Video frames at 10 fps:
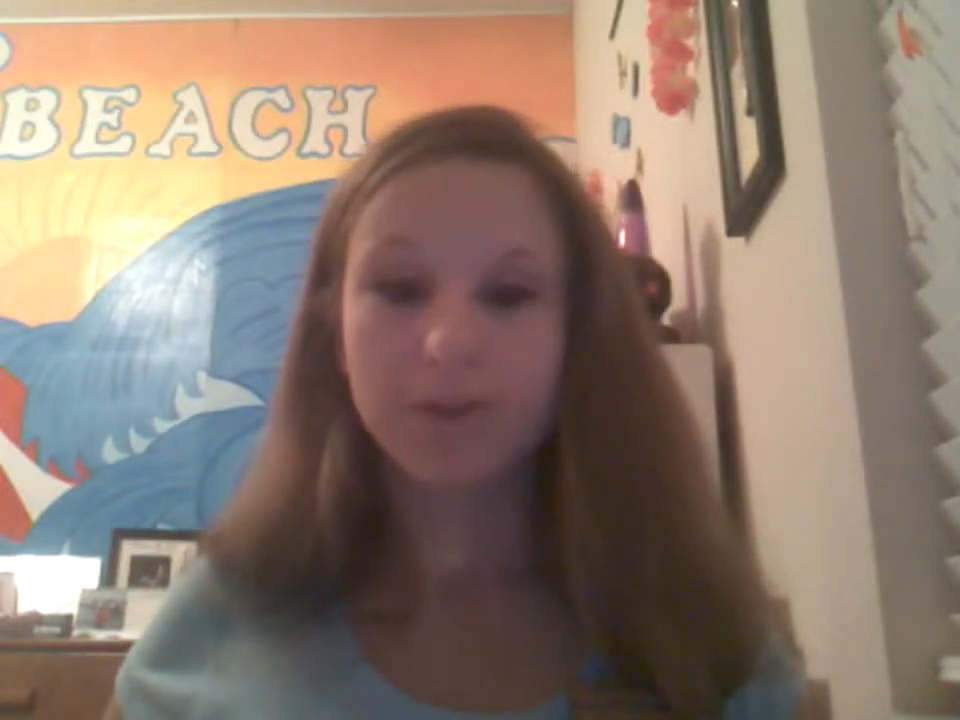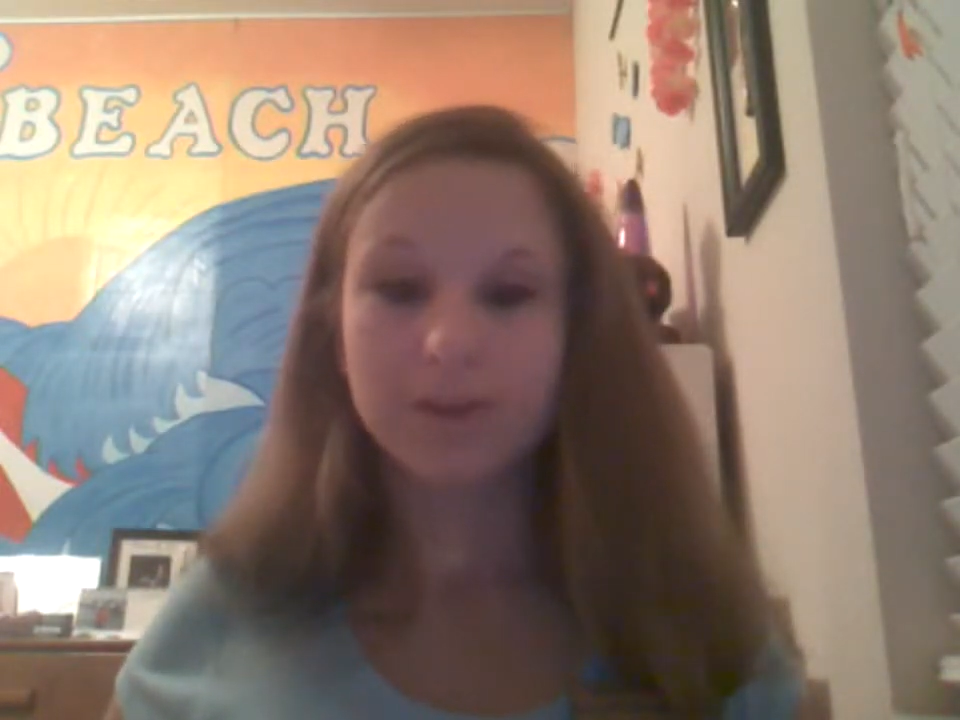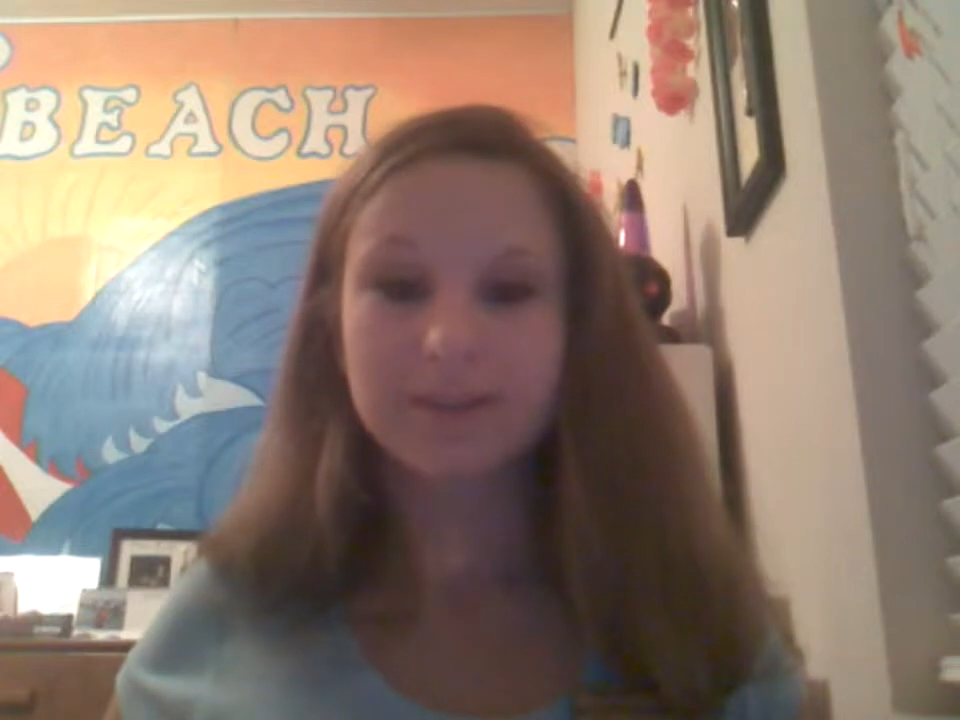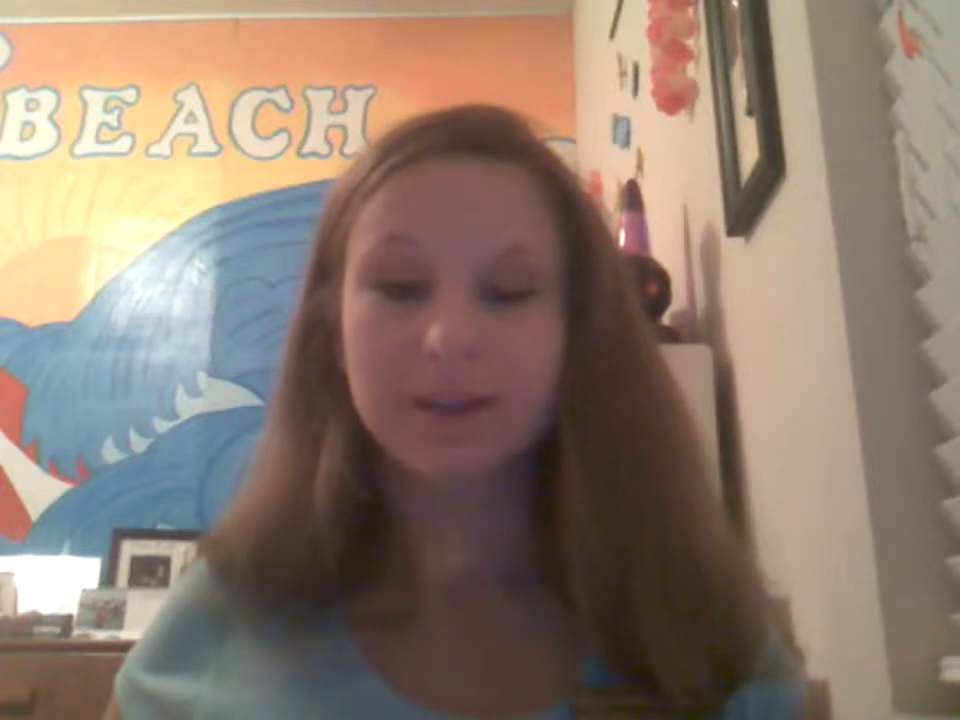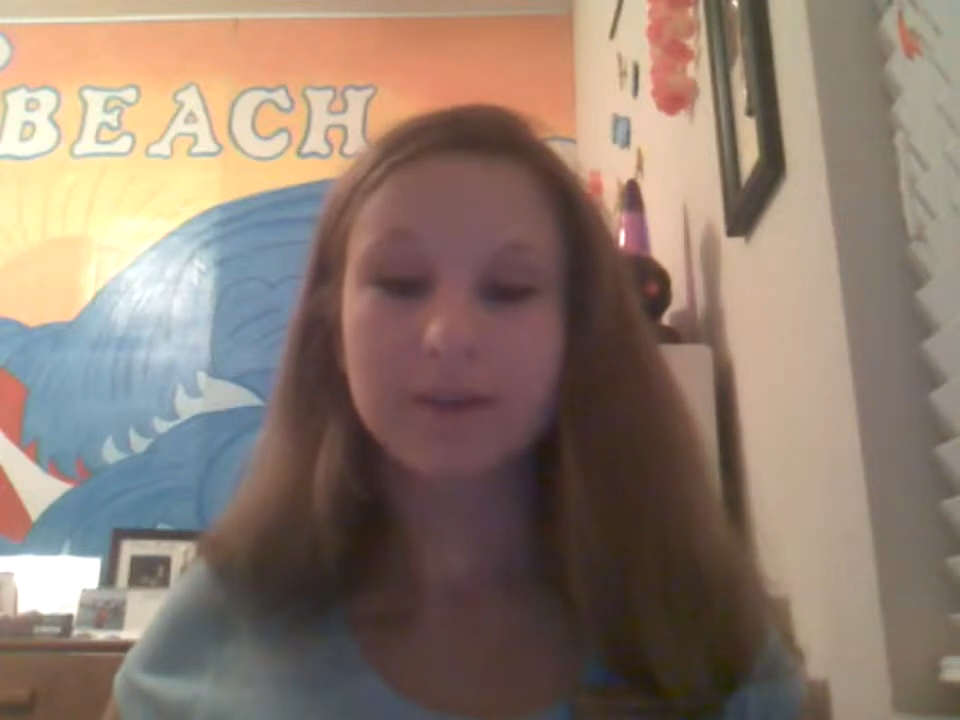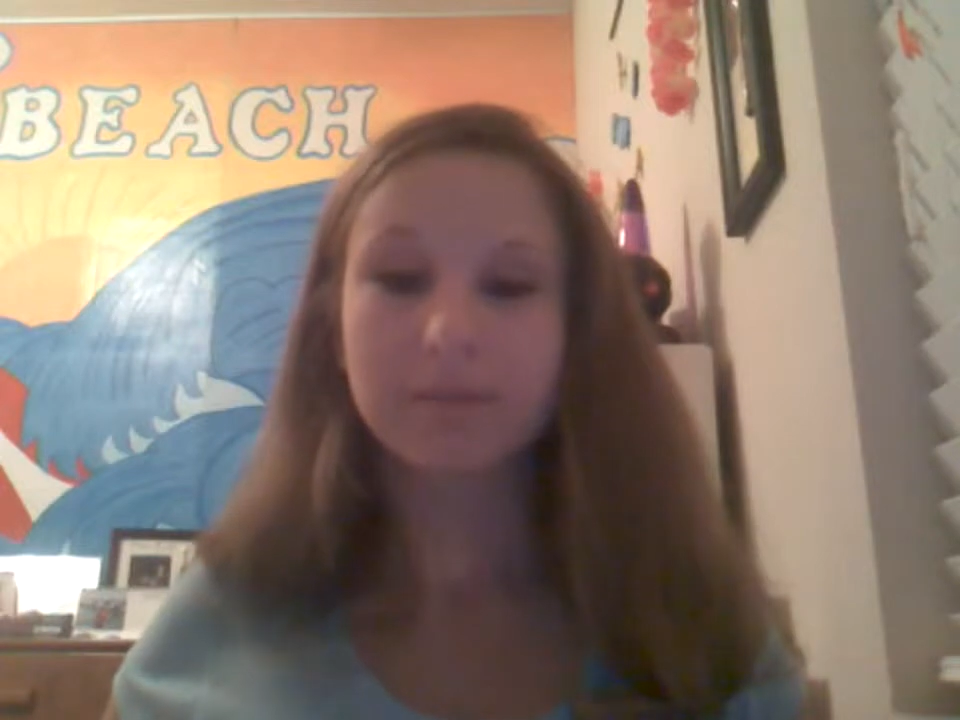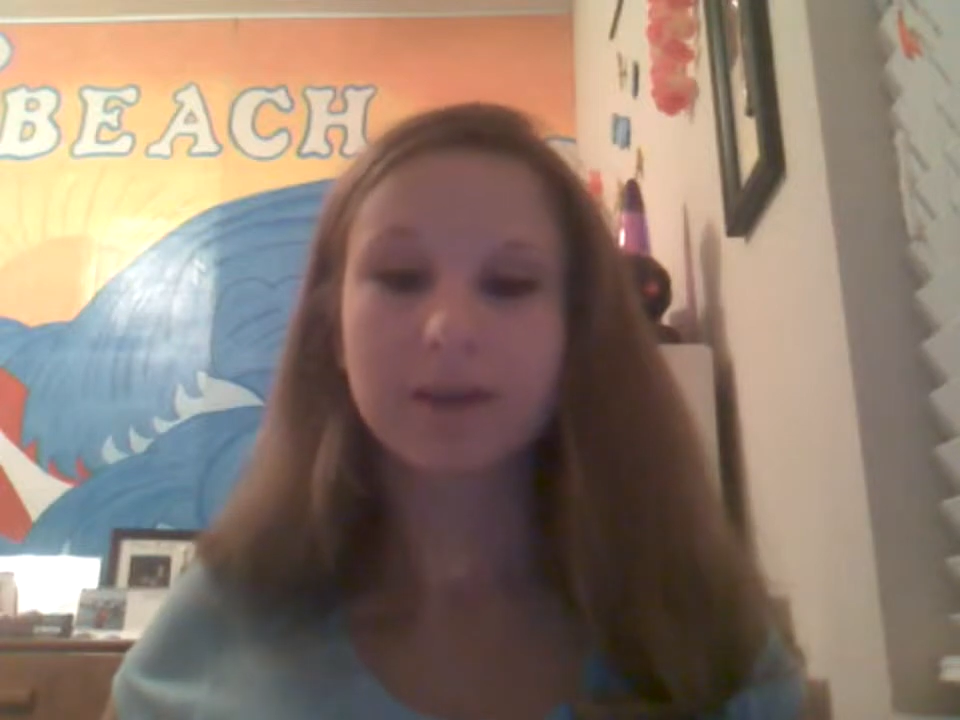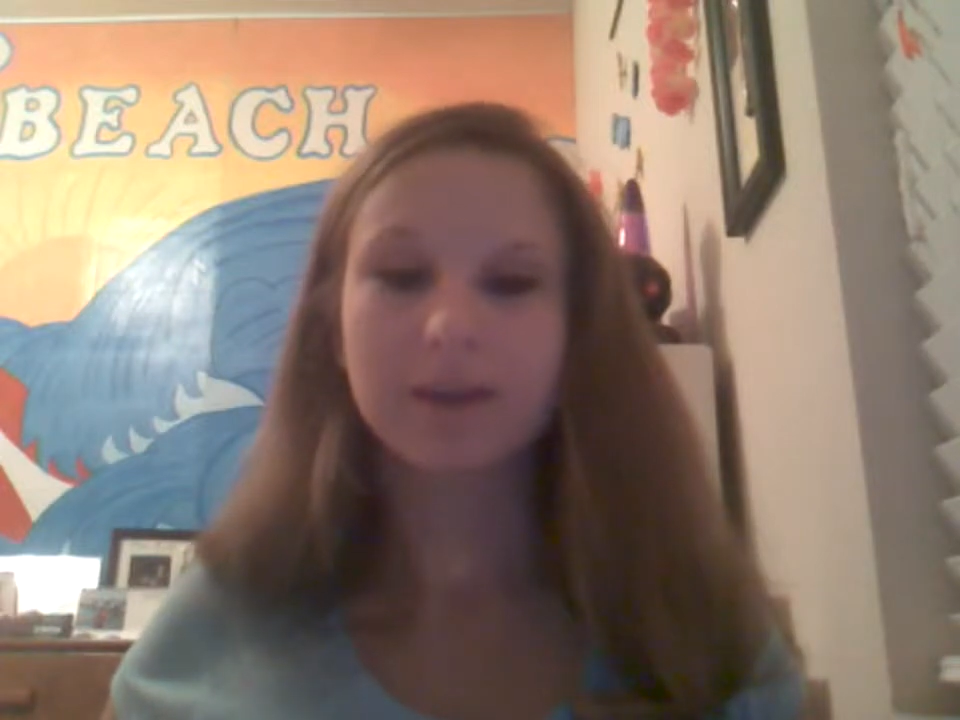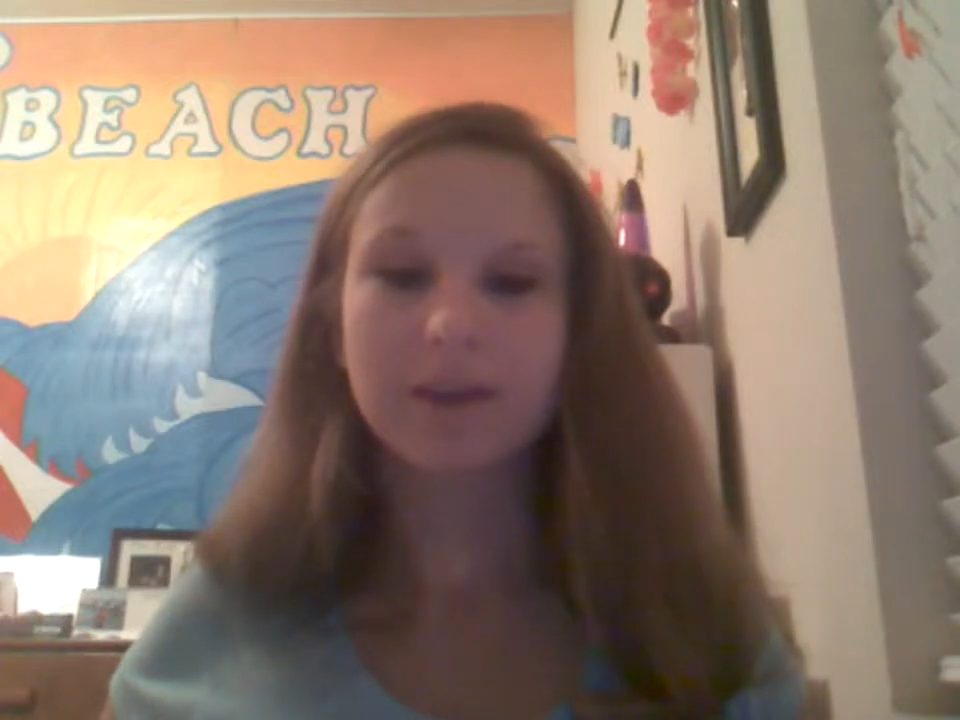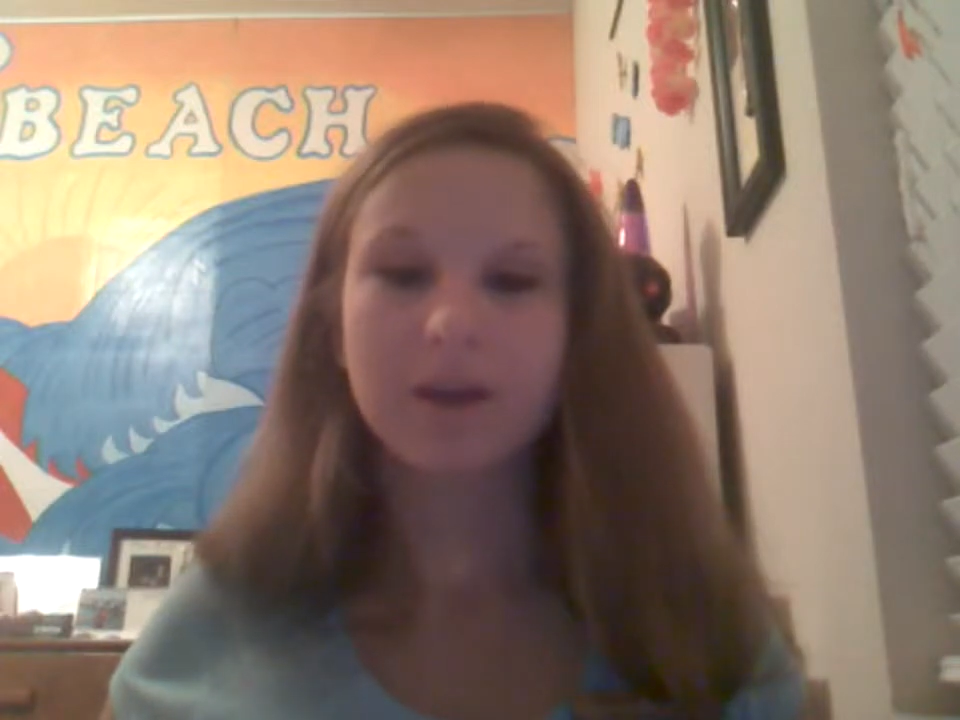things that can be,